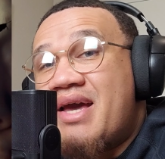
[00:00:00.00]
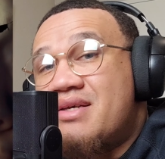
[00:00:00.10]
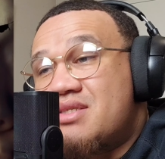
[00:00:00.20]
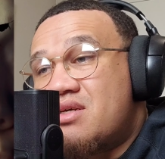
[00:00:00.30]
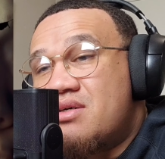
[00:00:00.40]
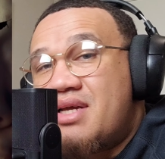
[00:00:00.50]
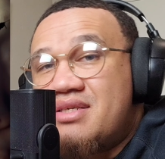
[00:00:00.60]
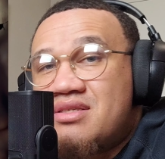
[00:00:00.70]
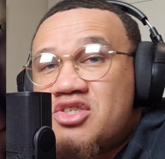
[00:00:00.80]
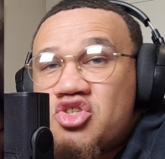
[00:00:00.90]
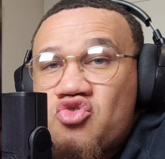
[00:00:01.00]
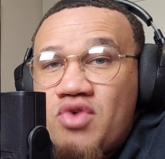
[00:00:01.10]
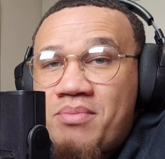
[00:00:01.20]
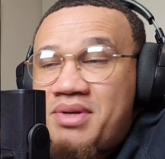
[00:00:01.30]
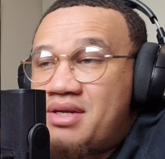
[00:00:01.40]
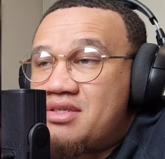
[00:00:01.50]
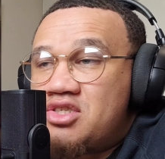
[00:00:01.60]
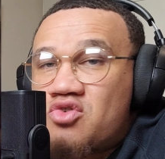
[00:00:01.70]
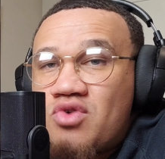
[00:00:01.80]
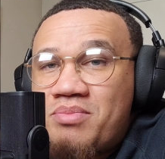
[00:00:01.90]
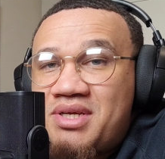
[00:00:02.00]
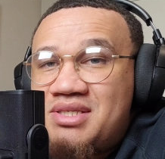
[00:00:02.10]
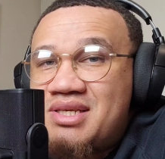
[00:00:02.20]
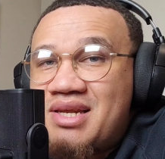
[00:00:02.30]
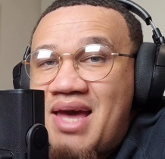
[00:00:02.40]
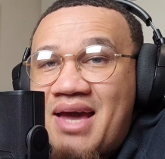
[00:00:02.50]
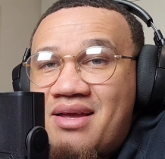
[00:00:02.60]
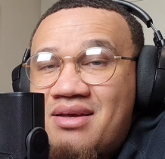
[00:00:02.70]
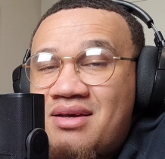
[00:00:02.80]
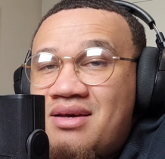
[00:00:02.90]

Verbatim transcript: as good as the script, and the script is lack